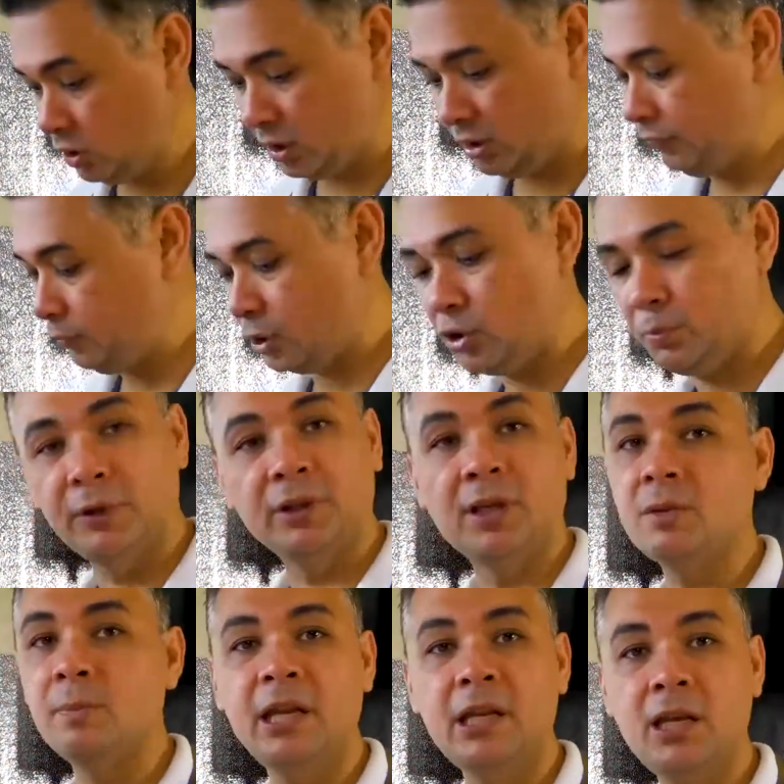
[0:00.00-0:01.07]
You can of course put
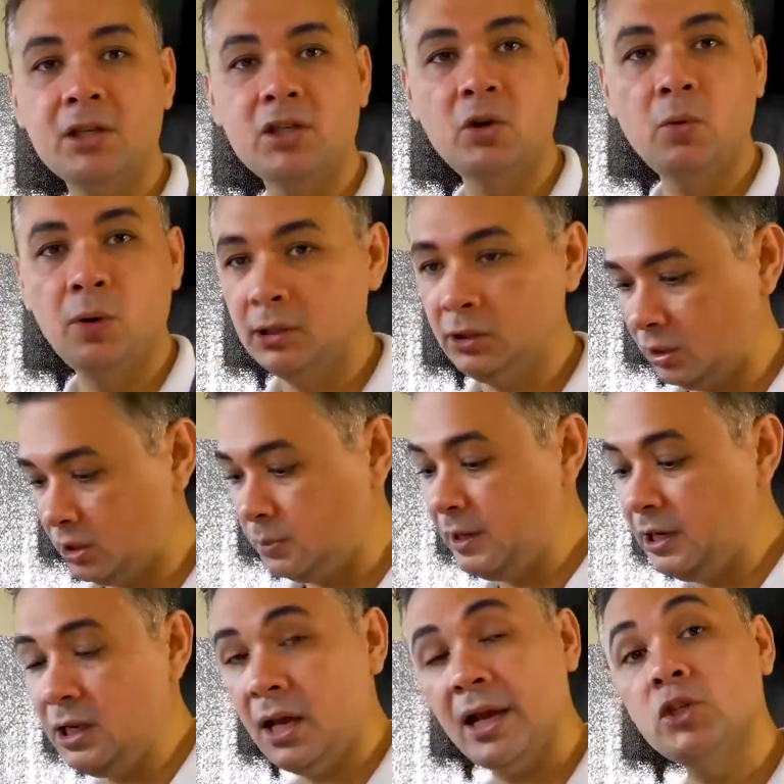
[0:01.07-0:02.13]
as many as you want, or as
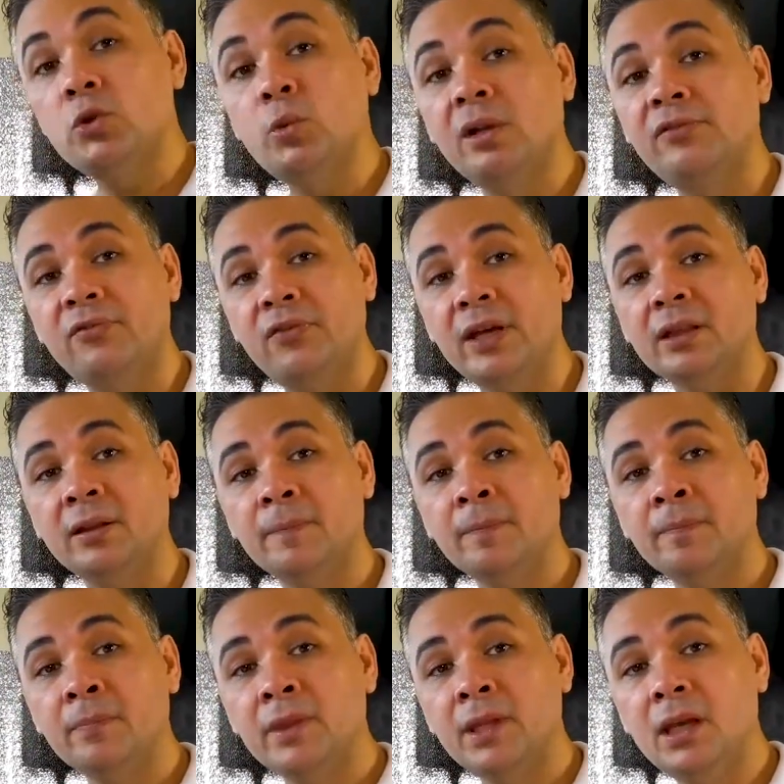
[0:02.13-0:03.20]
many as will fit
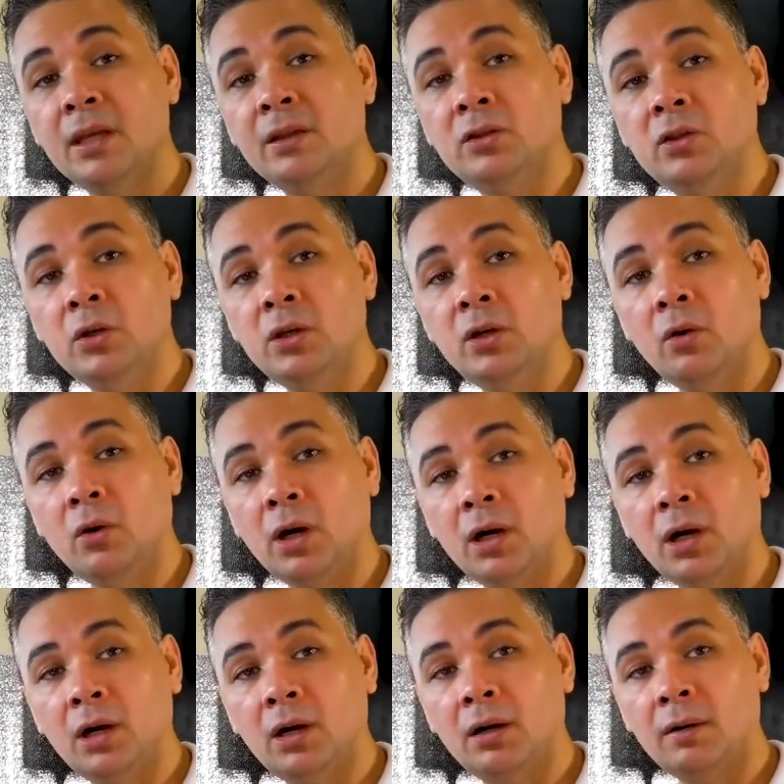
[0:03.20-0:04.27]
into
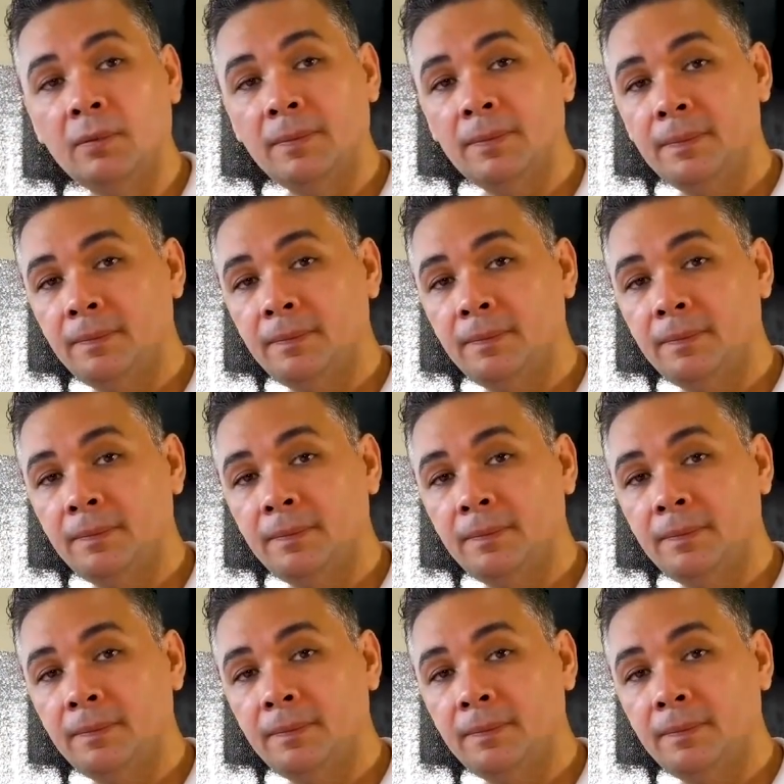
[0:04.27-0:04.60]
your